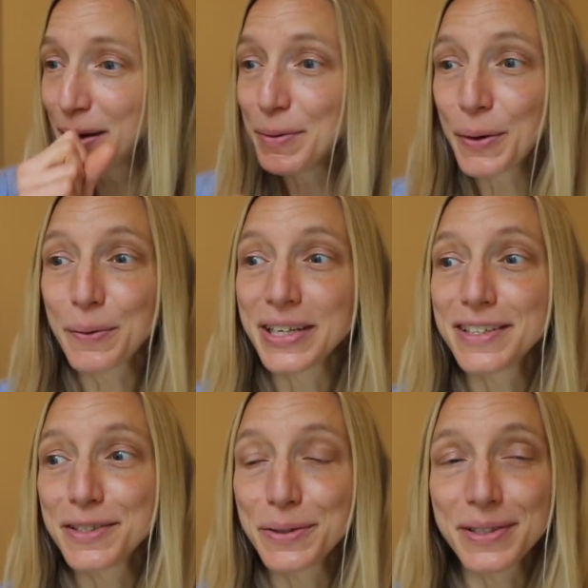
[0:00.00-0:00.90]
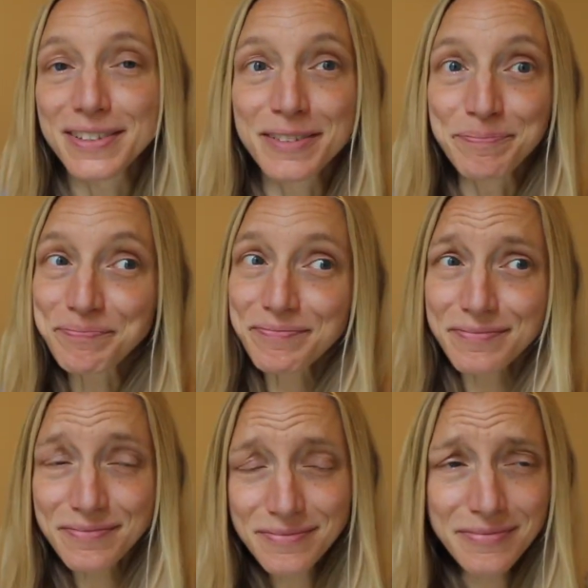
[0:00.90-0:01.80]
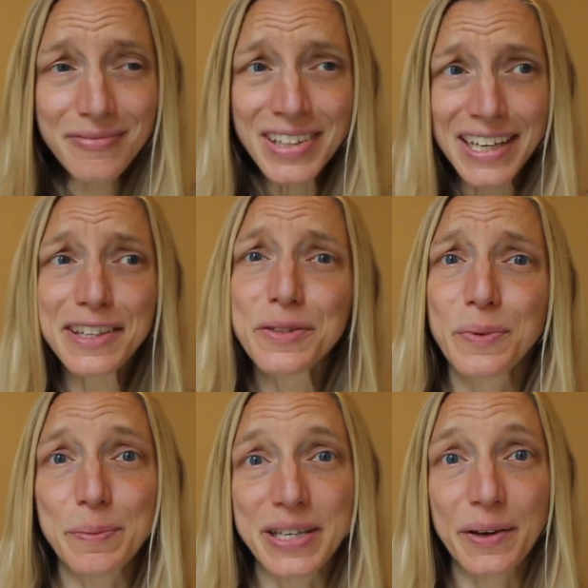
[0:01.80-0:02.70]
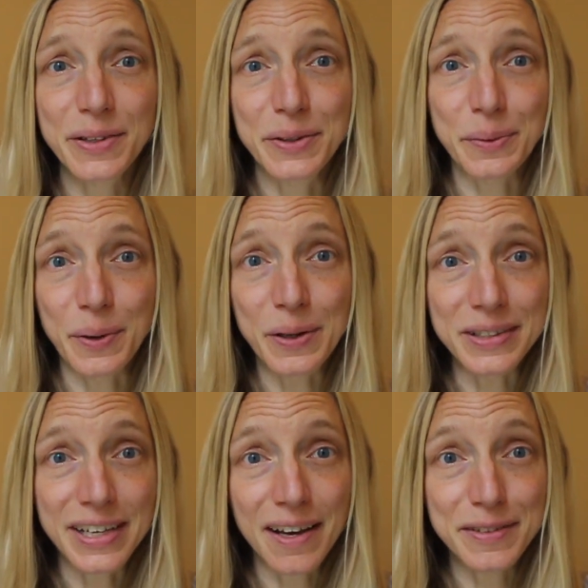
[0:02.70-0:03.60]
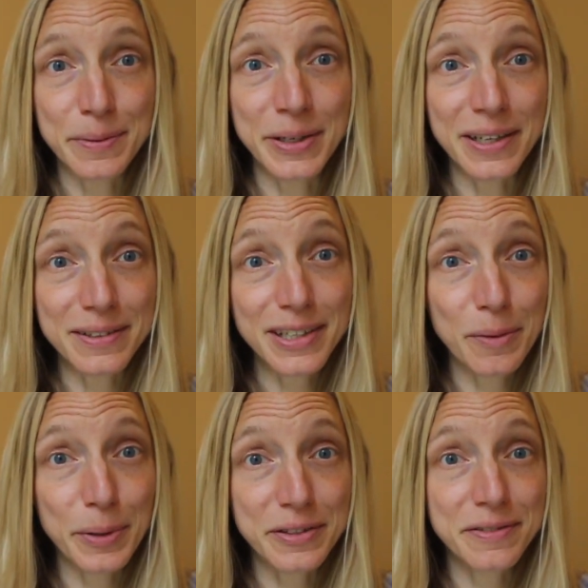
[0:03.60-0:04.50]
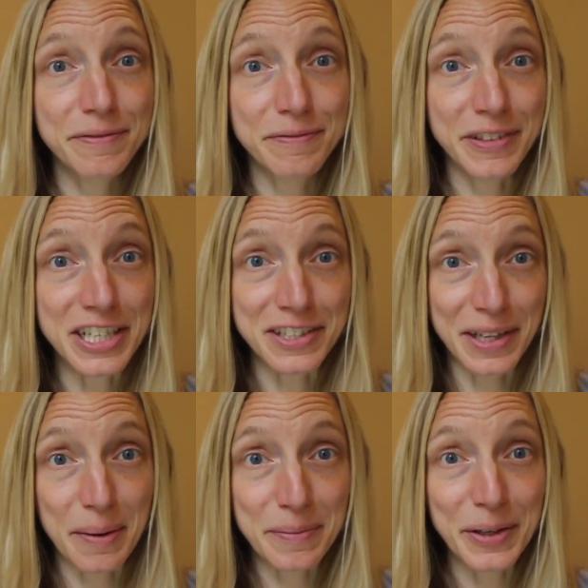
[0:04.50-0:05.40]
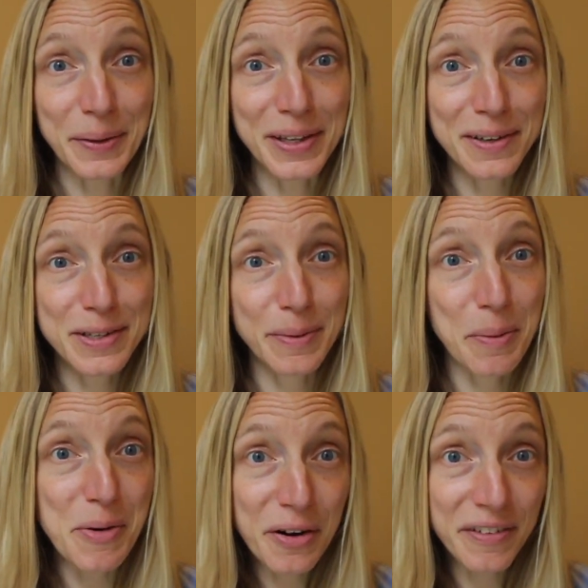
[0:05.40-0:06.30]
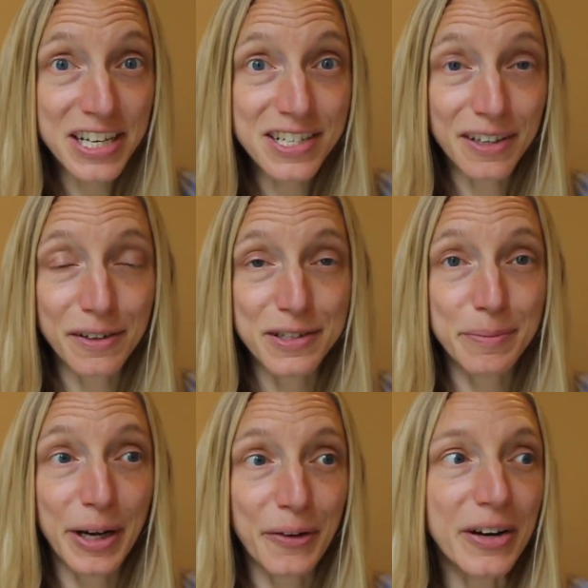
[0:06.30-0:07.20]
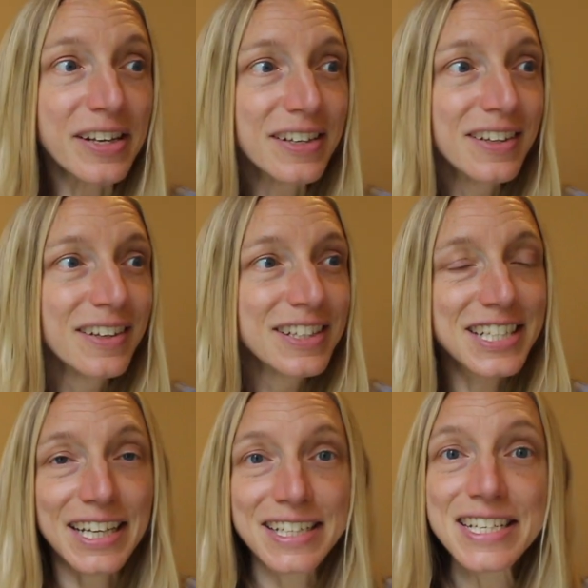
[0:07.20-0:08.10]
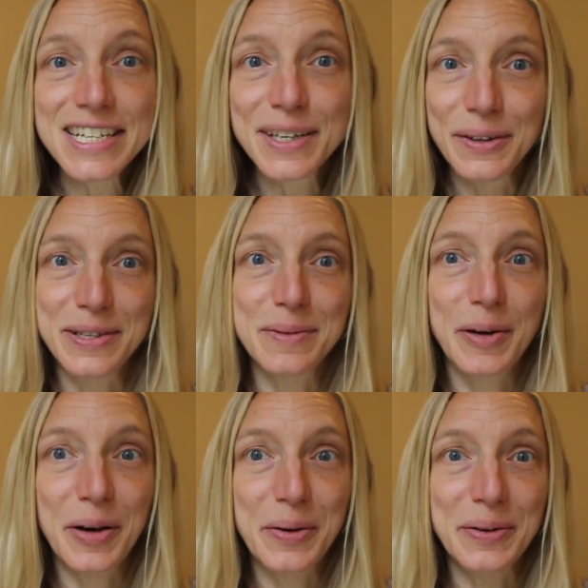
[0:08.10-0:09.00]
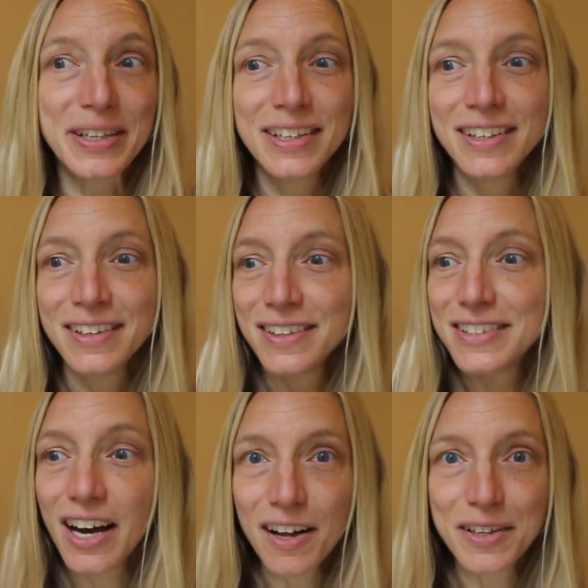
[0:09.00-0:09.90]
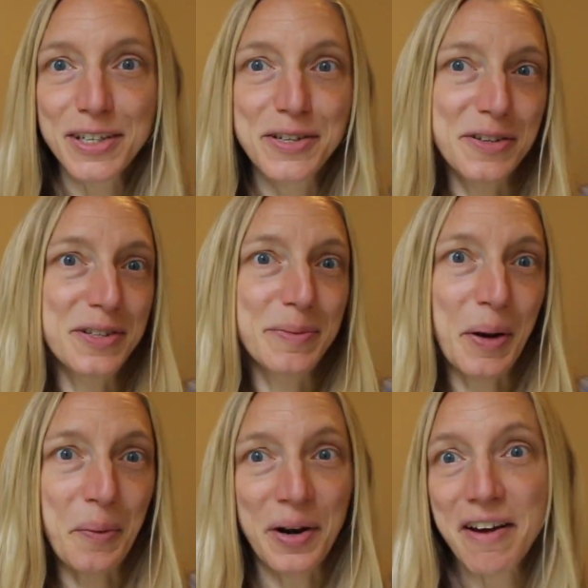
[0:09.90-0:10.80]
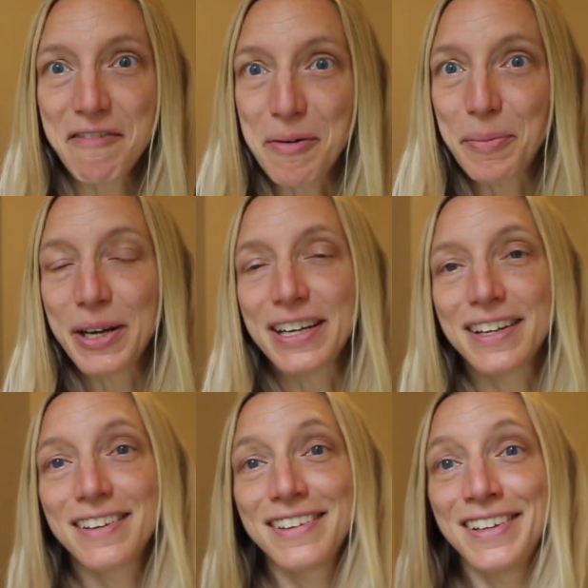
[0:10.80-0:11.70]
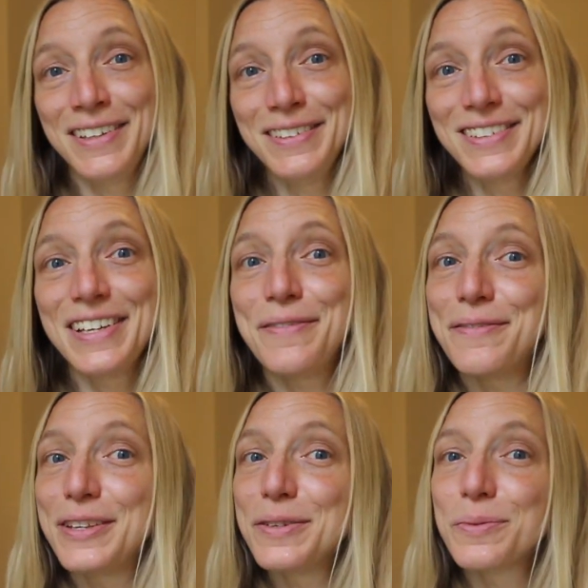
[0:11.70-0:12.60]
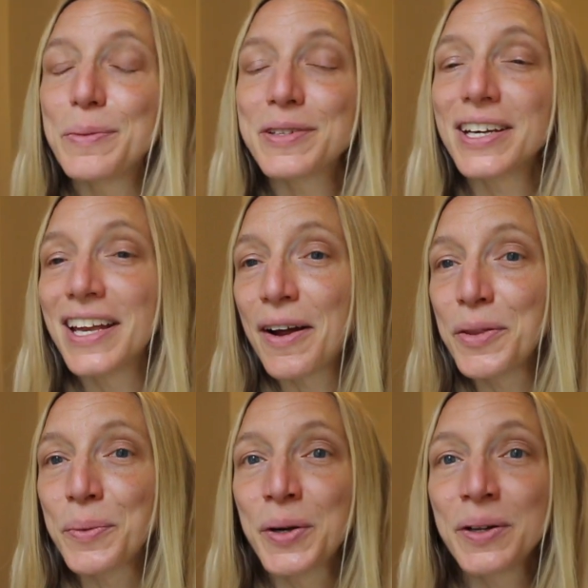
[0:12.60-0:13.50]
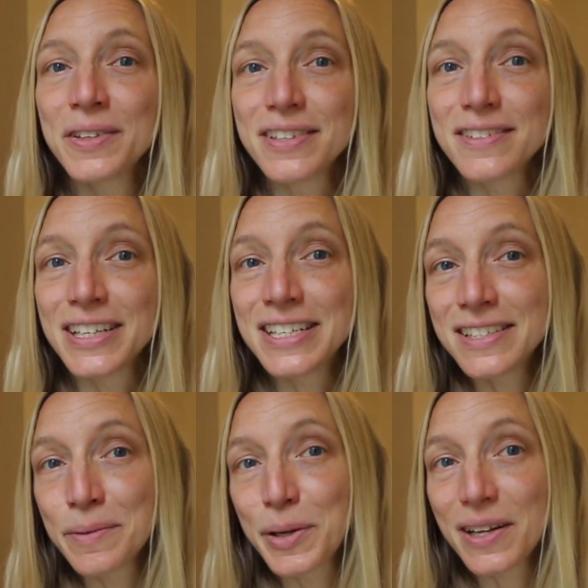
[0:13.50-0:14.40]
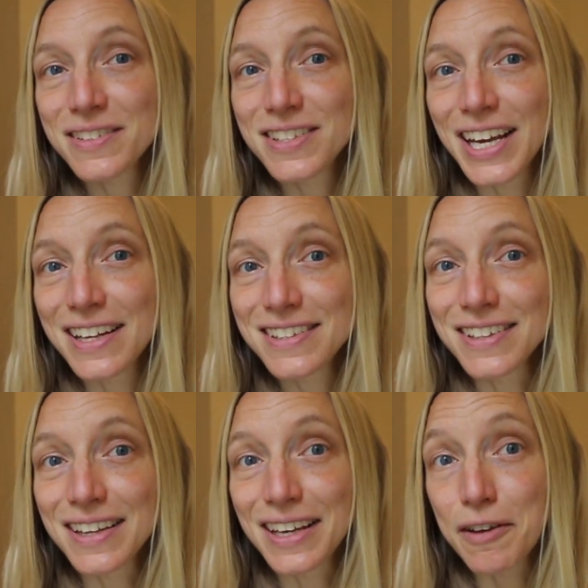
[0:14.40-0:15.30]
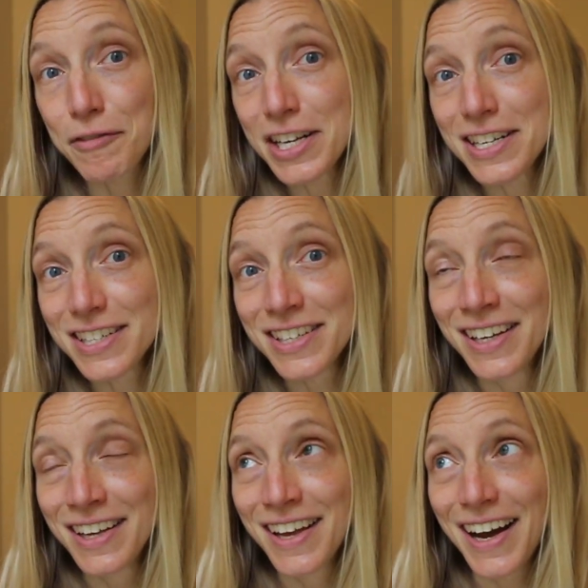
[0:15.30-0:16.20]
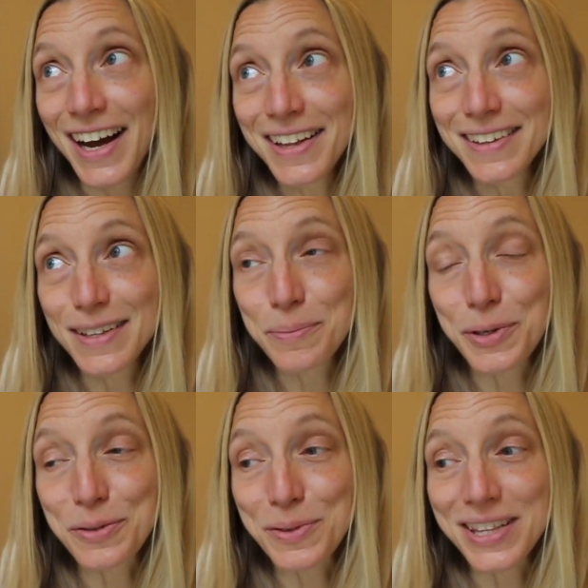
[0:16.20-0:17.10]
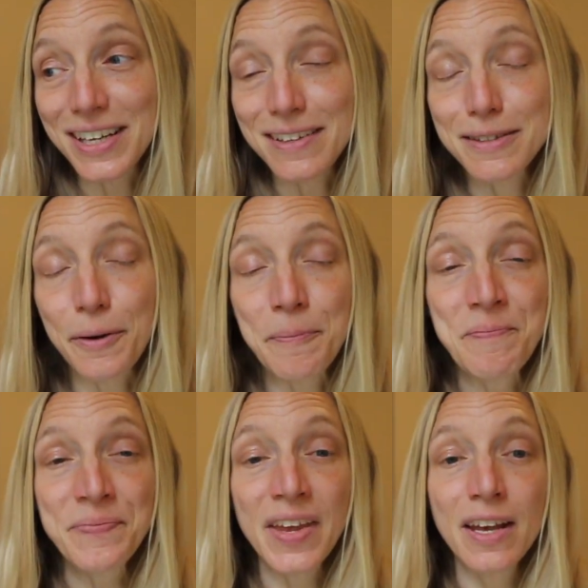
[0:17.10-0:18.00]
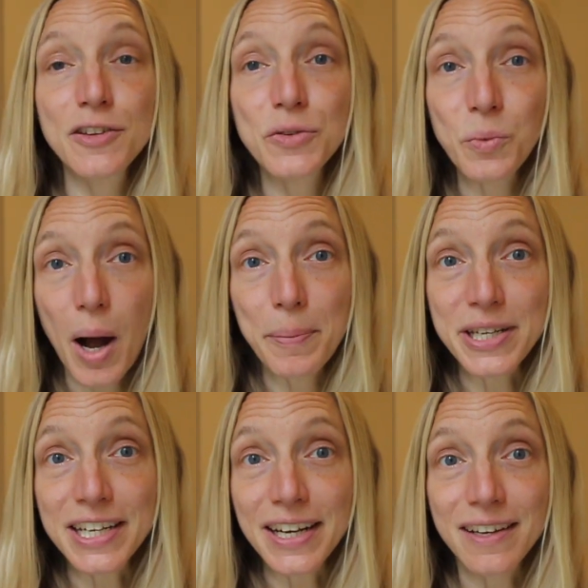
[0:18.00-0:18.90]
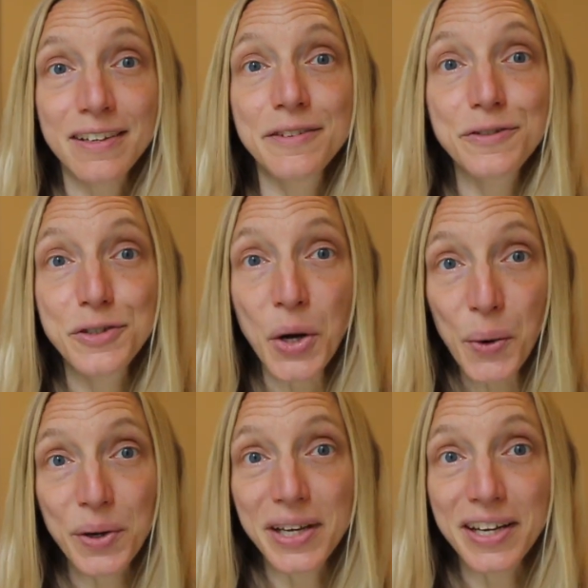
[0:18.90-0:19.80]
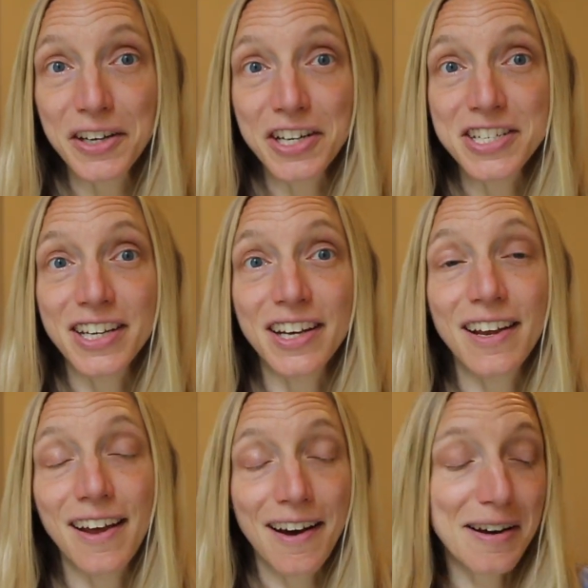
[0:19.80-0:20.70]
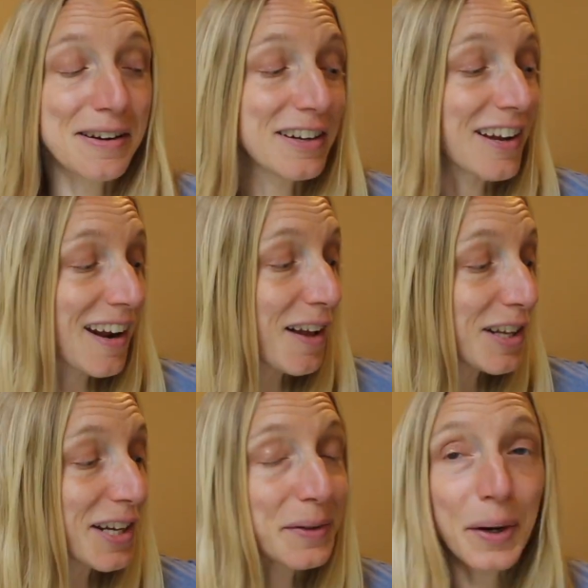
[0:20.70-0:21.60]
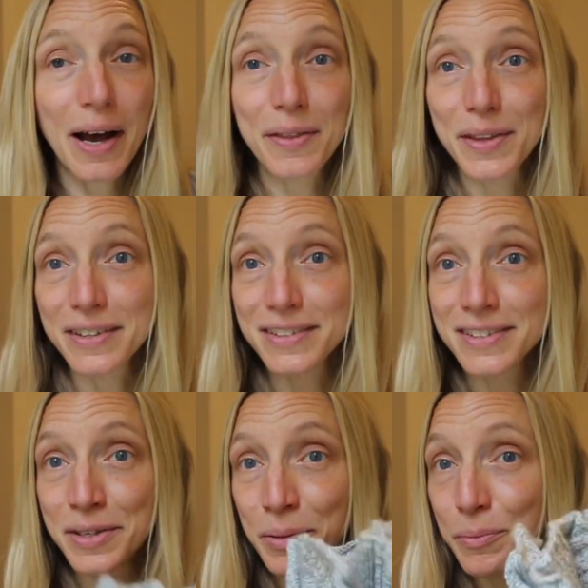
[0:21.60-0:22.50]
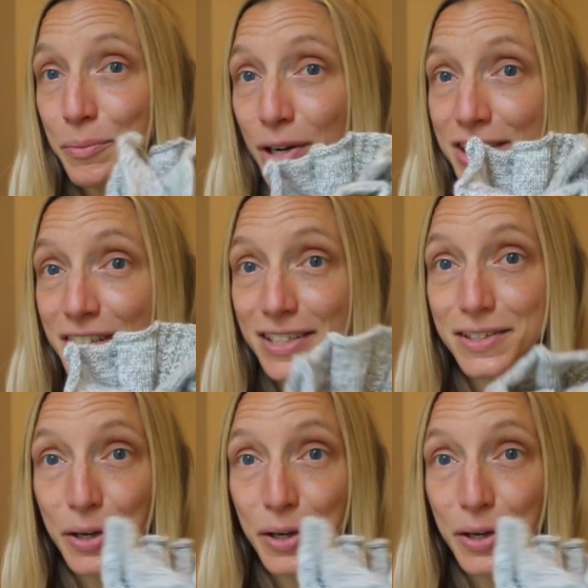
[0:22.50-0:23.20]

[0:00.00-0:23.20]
maybe what we need to do is get these WIPs out there in the world and have somebody else help us finish them. You know, either it's about motivation or it's about technique or it's about knowledge or it's about whatever, but you know, if these WIPs can get out in the world and into somebody else's hands and then they get finished, I think that's a pretty sweet thing. So swap knitting, totally encourage it. Uh, and I'll let you know how this project